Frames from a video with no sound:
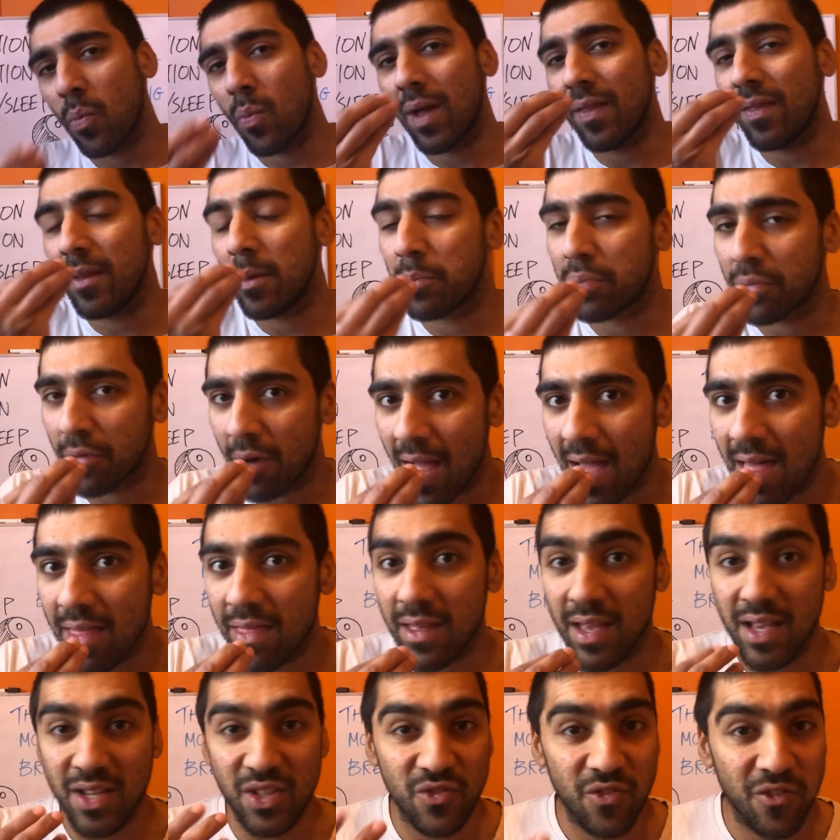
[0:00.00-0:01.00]
When the breath
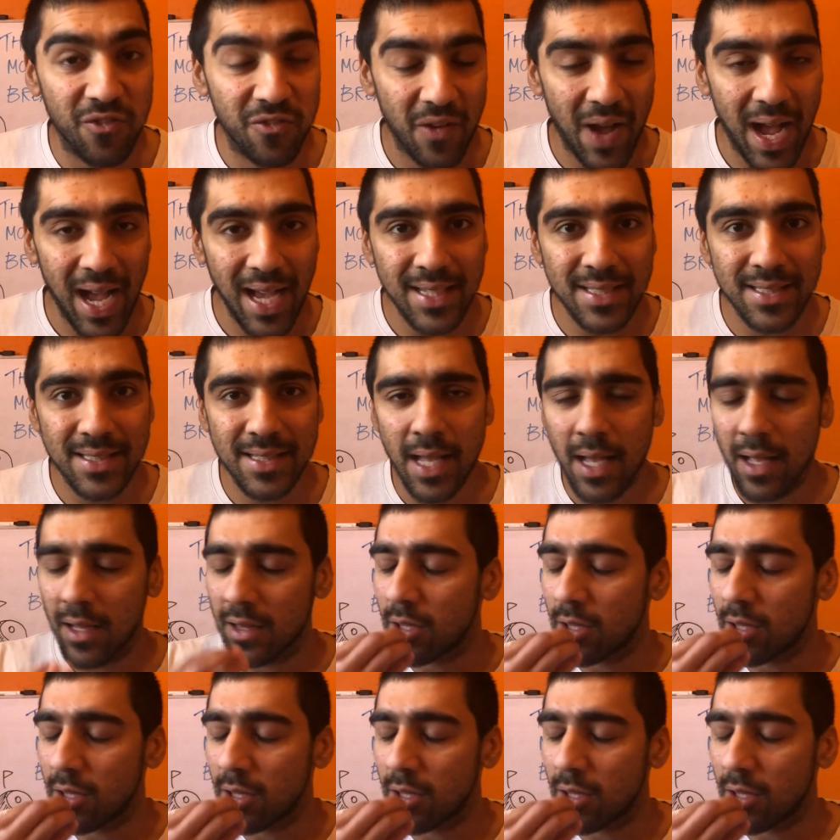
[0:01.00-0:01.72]
is fast,